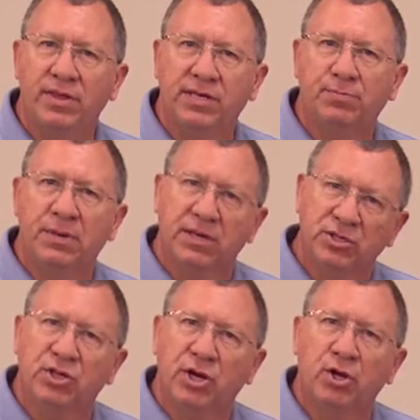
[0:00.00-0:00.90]
this
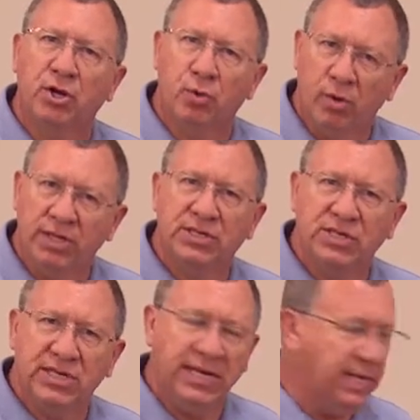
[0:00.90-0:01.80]
because they're gonna wanna
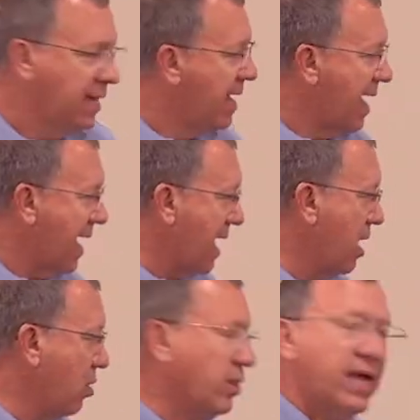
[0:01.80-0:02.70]
see
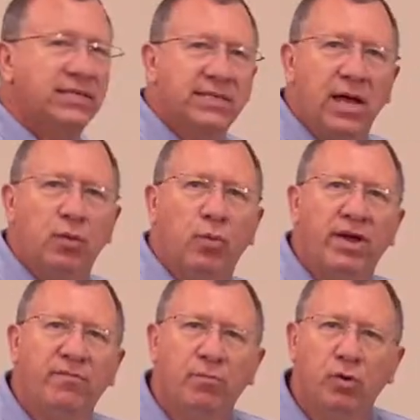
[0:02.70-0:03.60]
how that sound
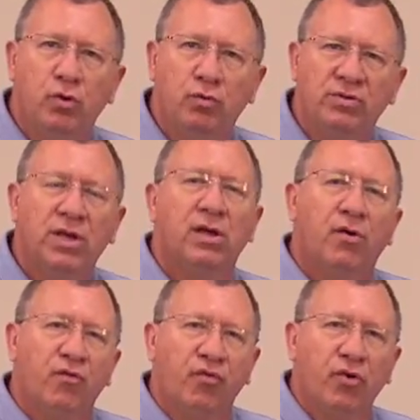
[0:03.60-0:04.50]
wave moves
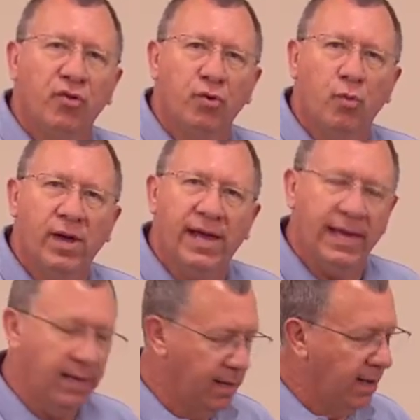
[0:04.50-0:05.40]
further away.